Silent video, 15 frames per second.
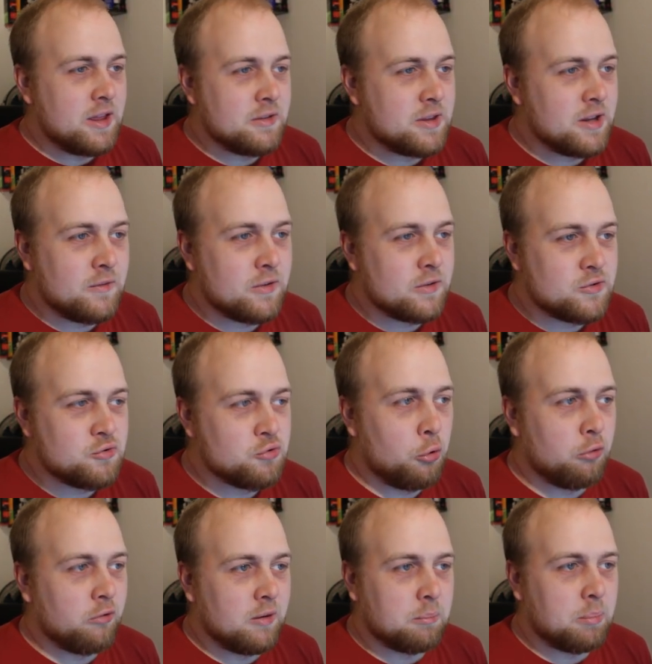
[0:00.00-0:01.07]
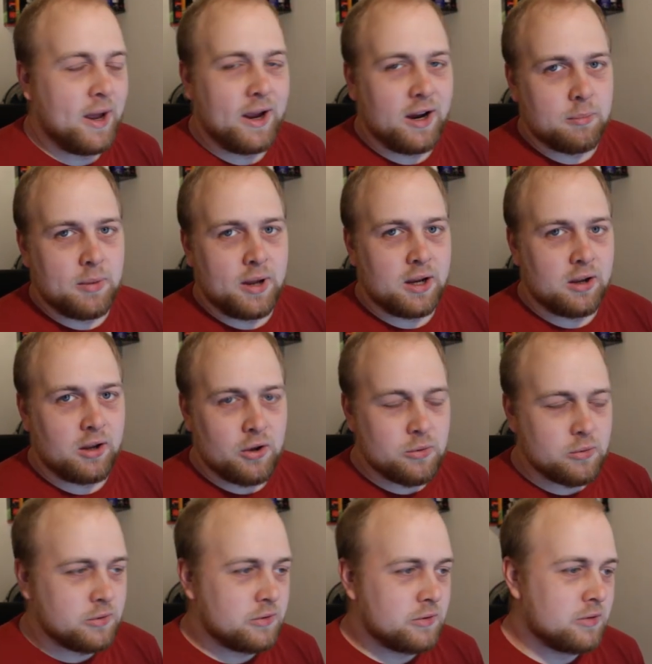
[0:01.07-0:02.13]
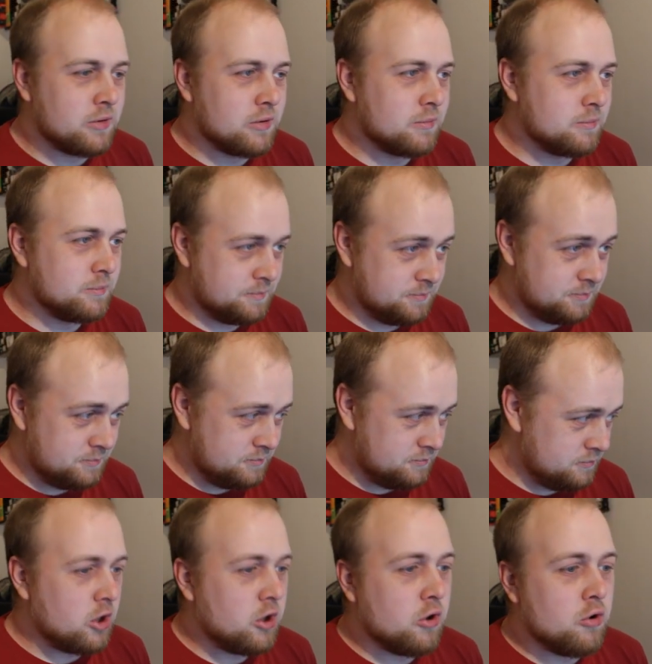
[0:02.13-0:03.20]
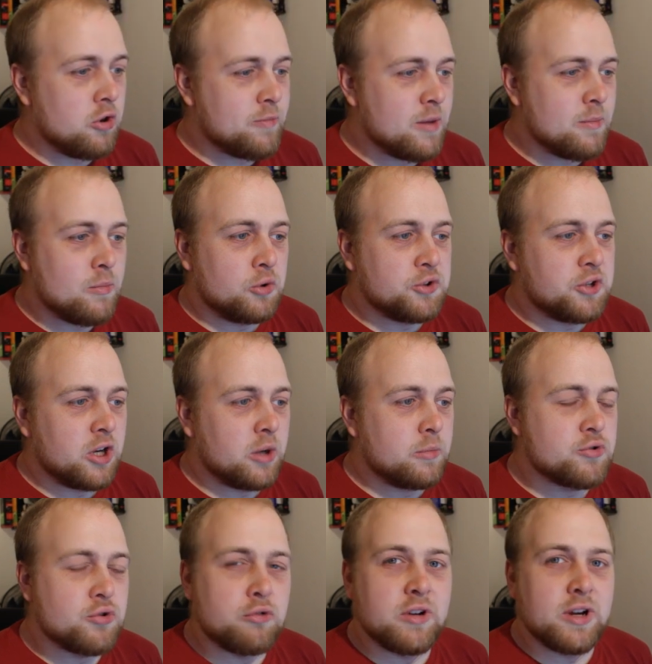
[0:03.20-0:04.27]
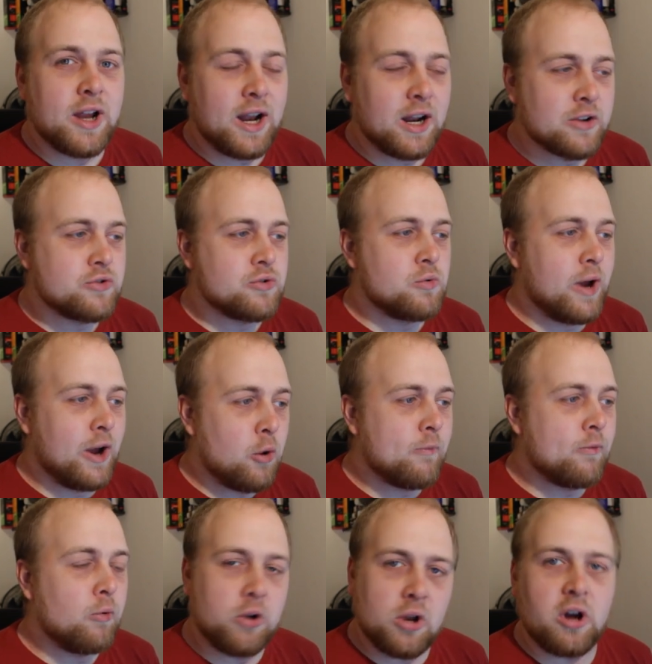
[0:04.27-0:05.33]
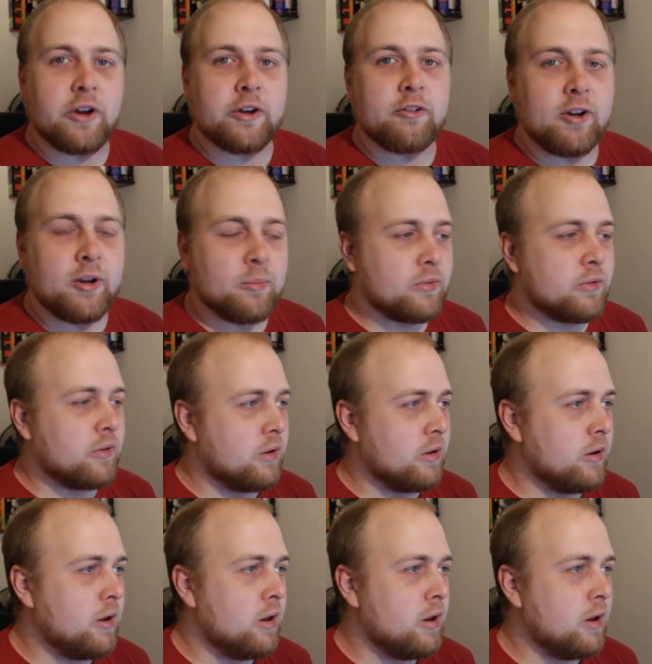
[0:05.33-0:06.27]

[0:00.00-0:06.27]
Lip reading: Instead of just drawing Pac-Man ghosts, you spent more time drawing actual helpful diagrams.